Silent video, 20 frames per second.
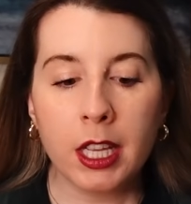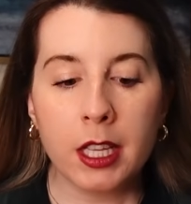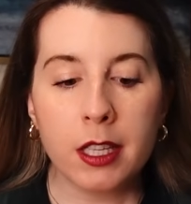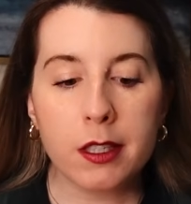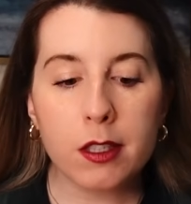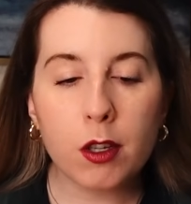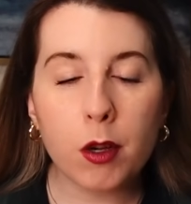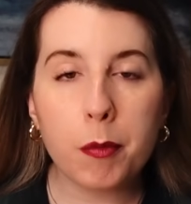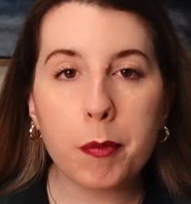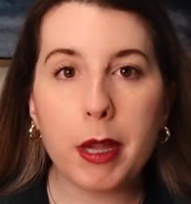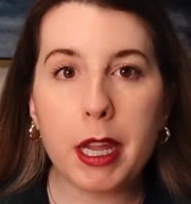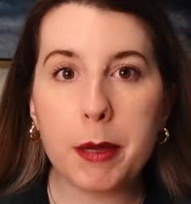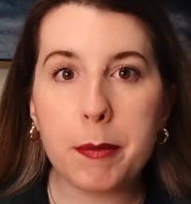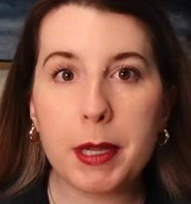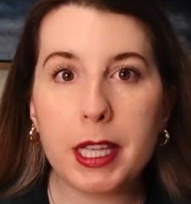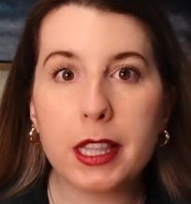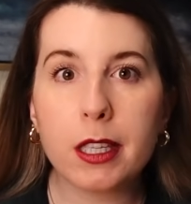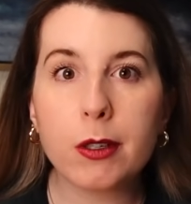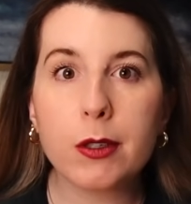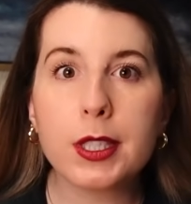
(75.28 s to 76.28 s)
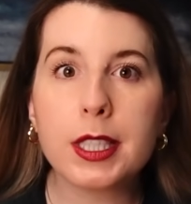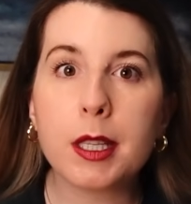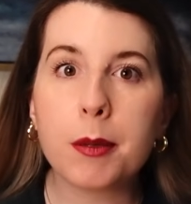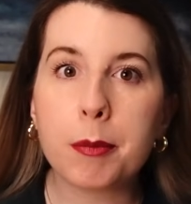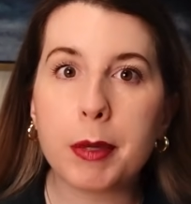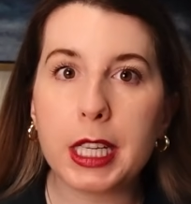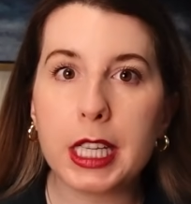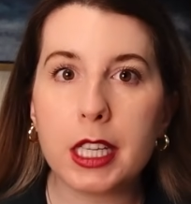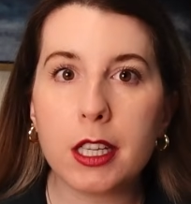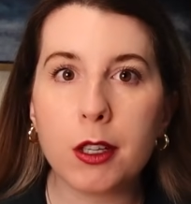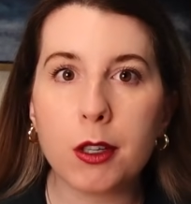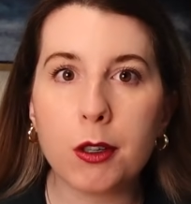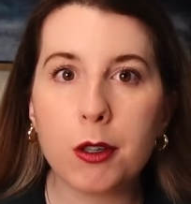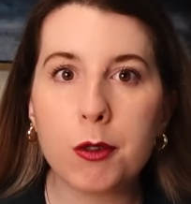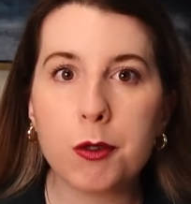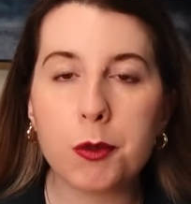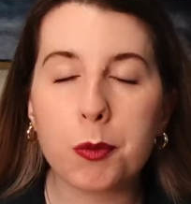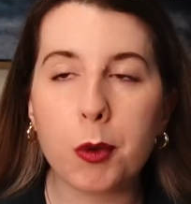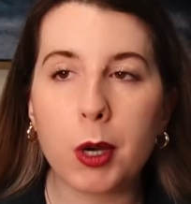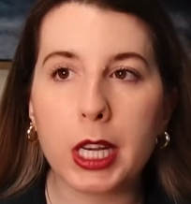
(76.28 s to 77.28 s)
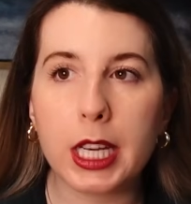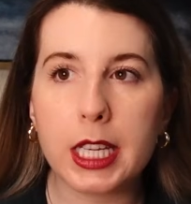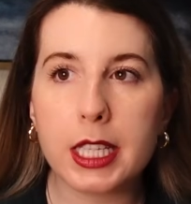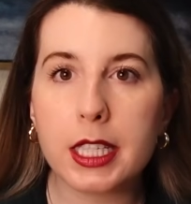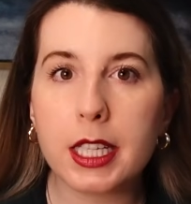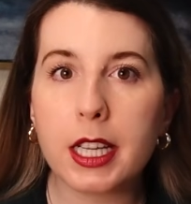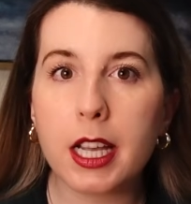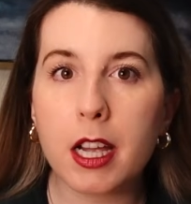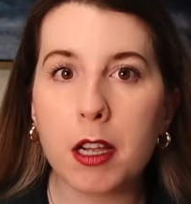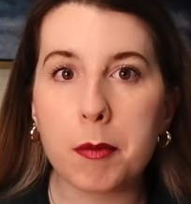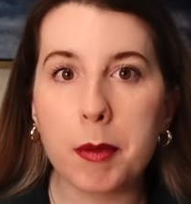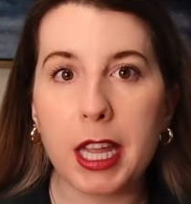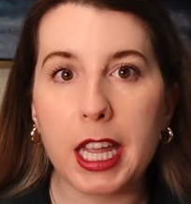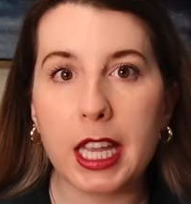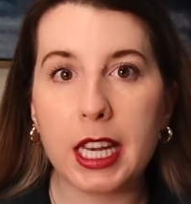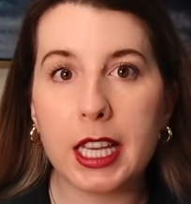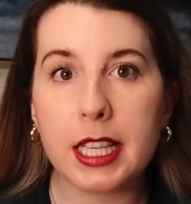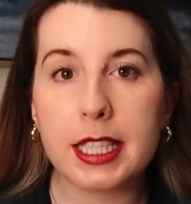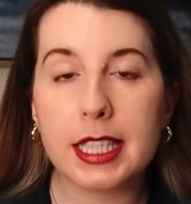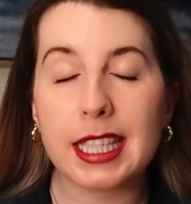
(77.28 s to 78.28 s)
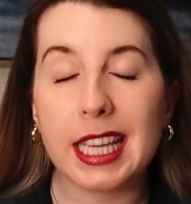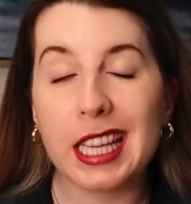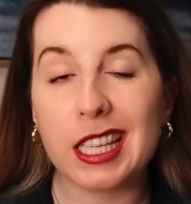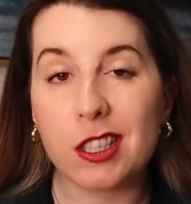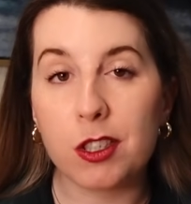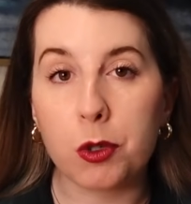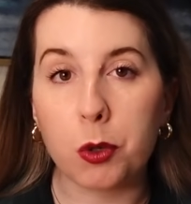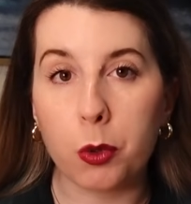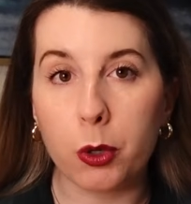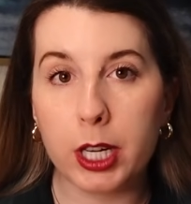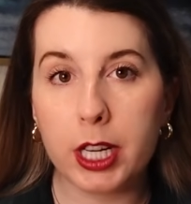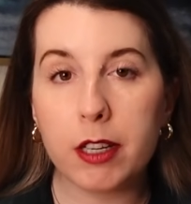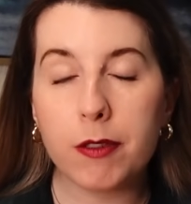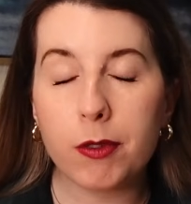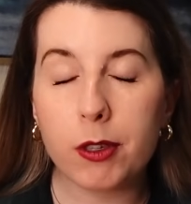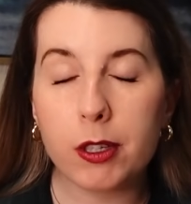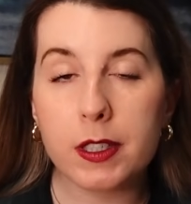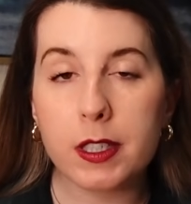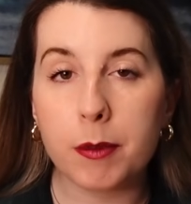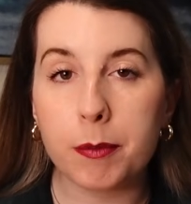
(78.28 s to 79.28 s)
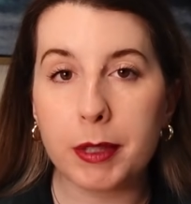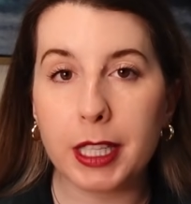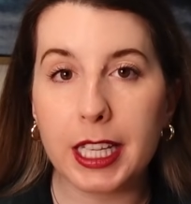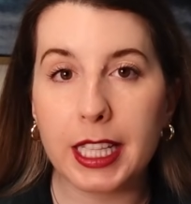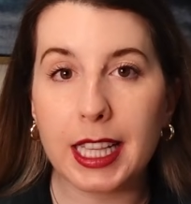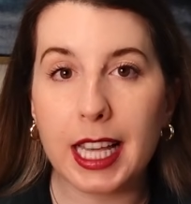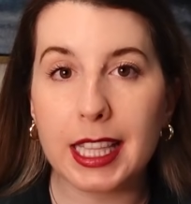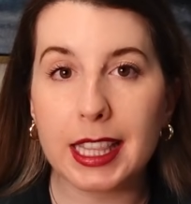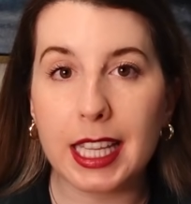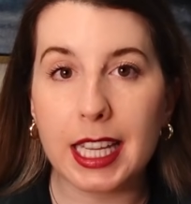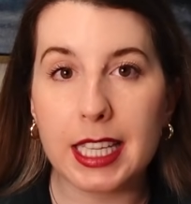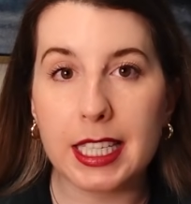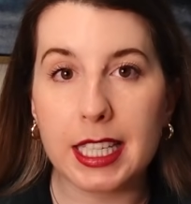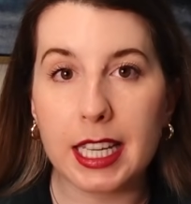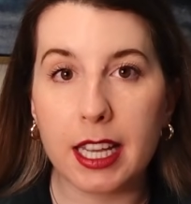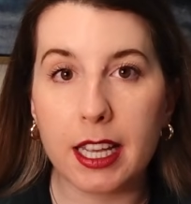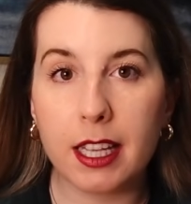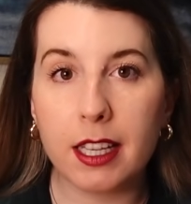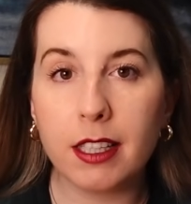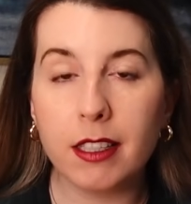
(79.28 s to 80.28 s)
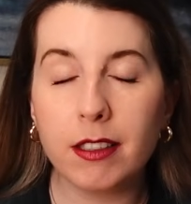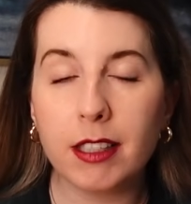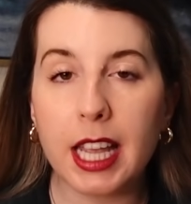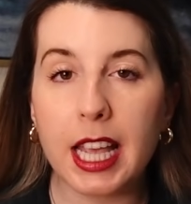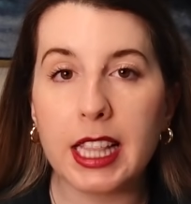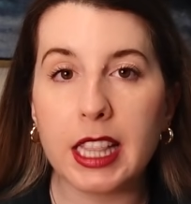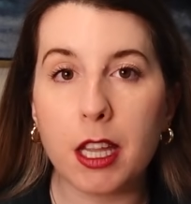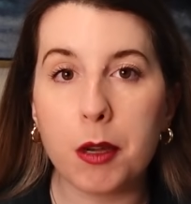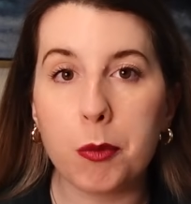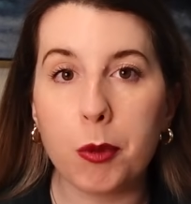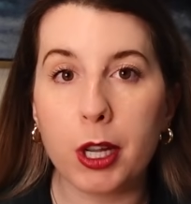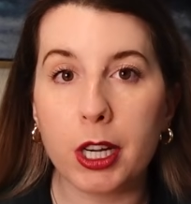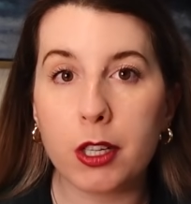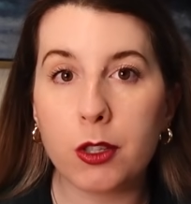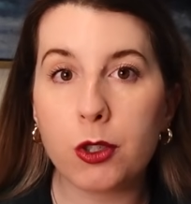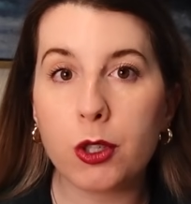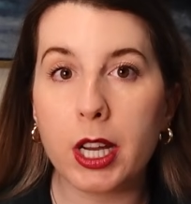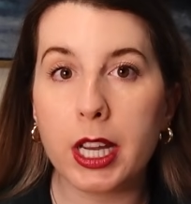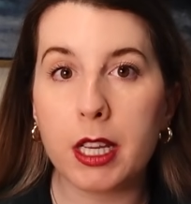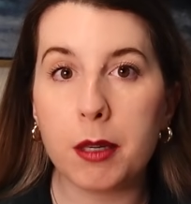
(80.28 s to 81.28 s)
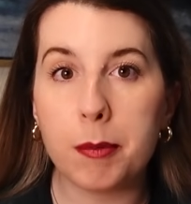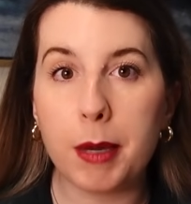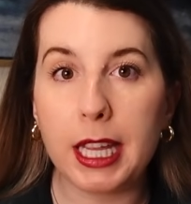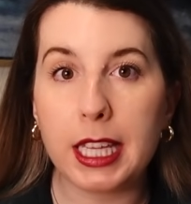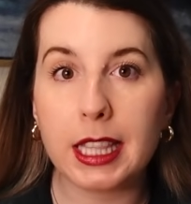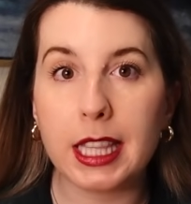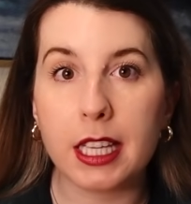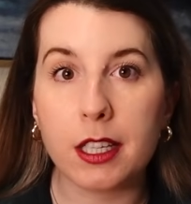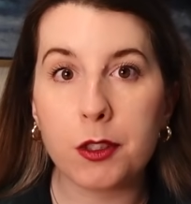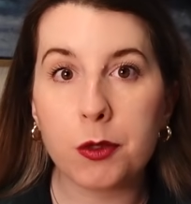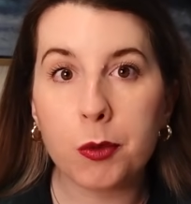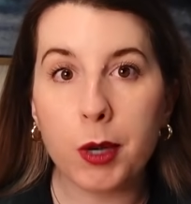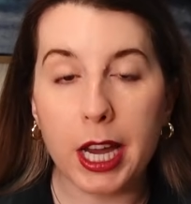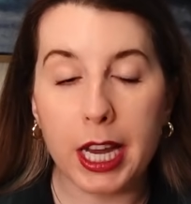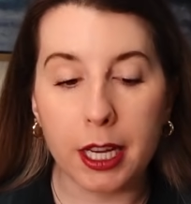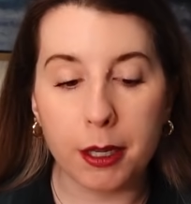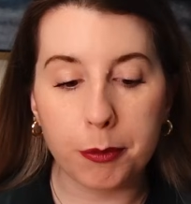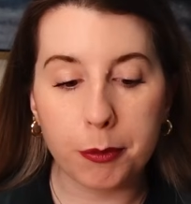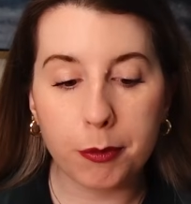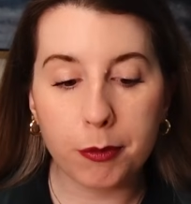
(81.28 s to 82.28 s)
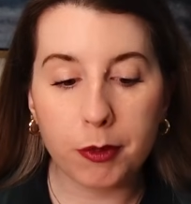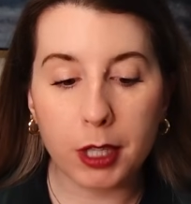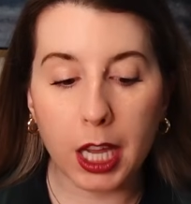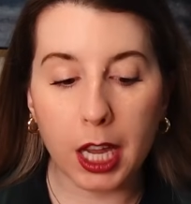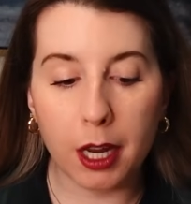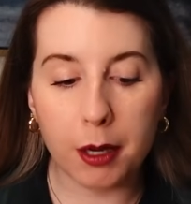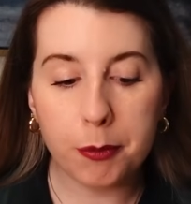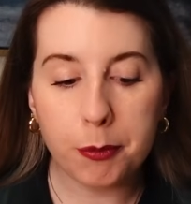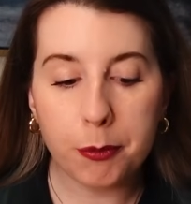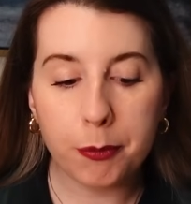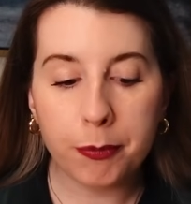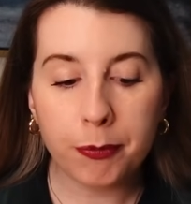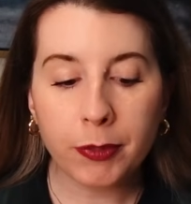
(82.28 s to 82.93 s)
So maybe there's somebody here who's wanting to come in and say sorry for something that they did, and they wanna try and make things right, okay?